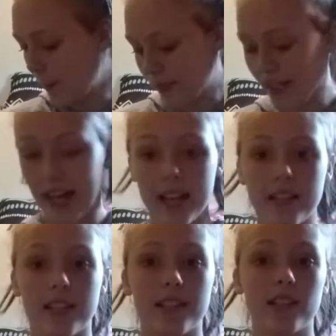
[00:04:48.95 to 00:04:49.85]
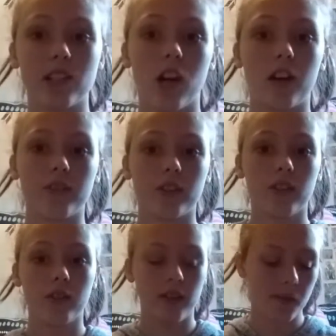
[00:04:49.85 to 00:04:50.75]
But that has a soft
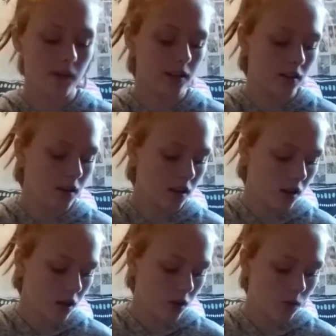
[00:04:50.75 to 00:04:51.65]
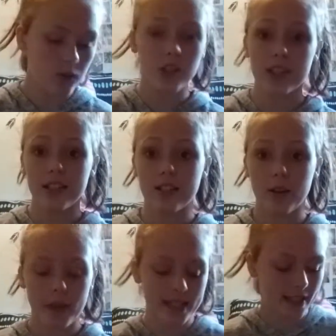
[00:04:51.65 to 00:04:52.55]
fabric which is easier
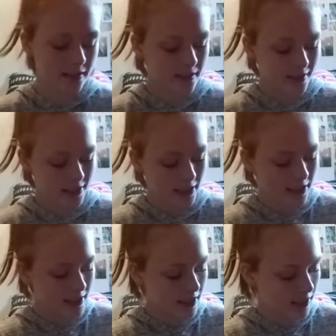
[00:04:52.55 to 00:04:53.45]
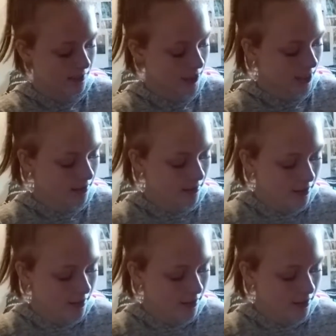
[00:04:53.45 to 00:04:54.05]
on my skin because I got sensitive skin.